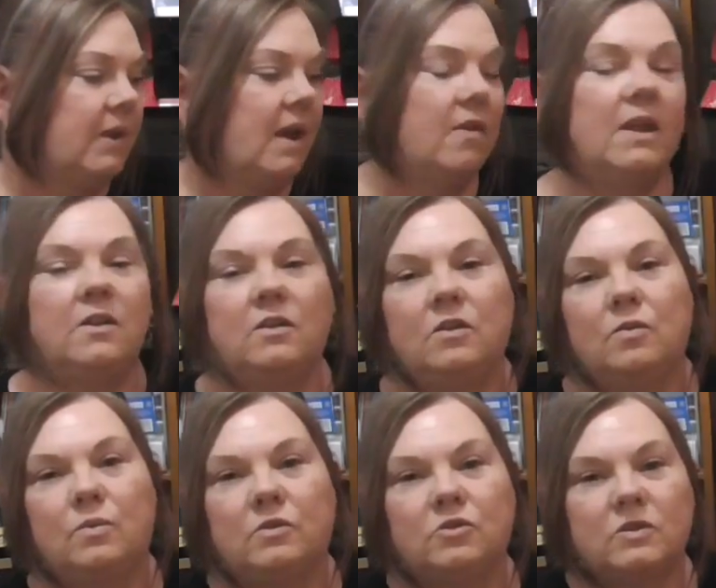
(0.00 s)
and then you
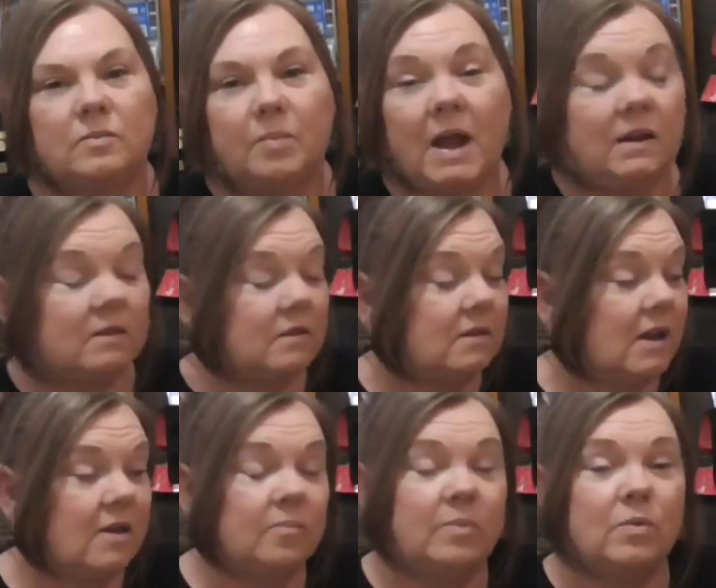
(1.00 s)
would just paint
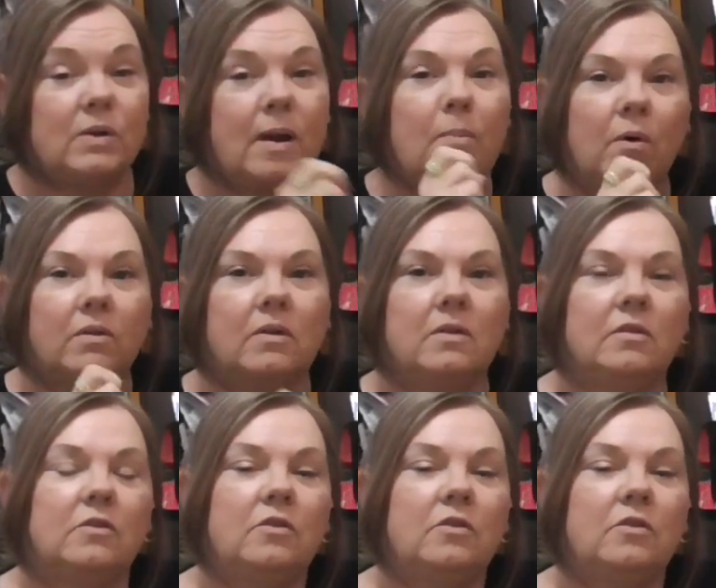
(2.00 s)
and build up on it